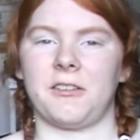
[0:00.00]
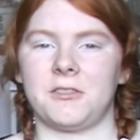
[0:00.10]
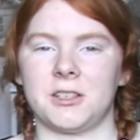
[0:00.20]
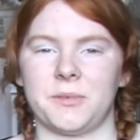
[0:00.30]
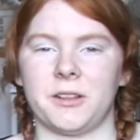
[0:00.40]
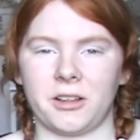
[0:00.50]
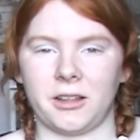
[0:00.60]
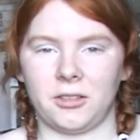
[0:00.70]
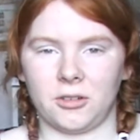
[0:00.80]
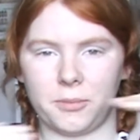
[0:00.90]
I've just been
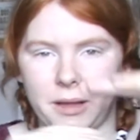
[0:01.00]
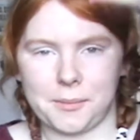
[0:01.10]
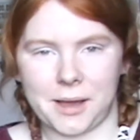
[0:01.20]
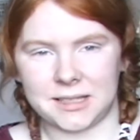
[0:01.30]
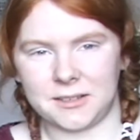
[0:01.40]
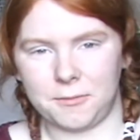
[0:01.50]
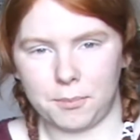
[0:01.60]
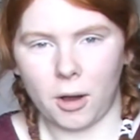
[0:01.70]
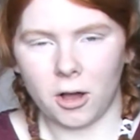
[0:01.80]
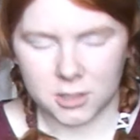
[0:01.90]
looking through a big massive
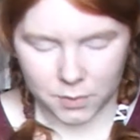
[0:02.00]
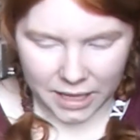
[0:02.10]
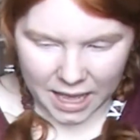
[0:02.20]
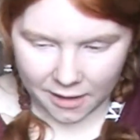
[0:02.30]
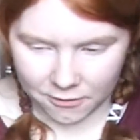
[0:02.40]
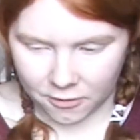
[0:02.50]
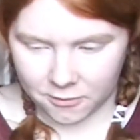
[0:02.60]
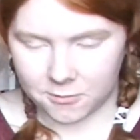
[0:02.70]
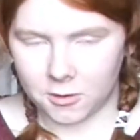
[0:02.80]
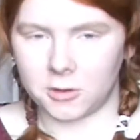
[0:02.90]
box we have of
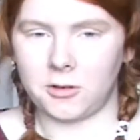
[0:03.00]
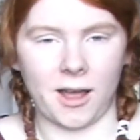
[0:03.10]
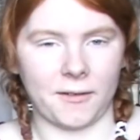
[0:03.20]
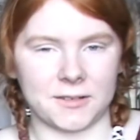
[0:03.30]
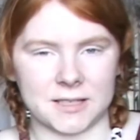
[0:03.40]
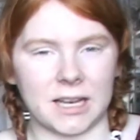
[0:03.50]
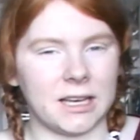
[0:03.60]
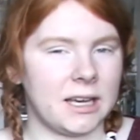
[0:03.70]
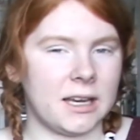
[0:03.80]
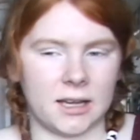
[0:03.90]
photographs and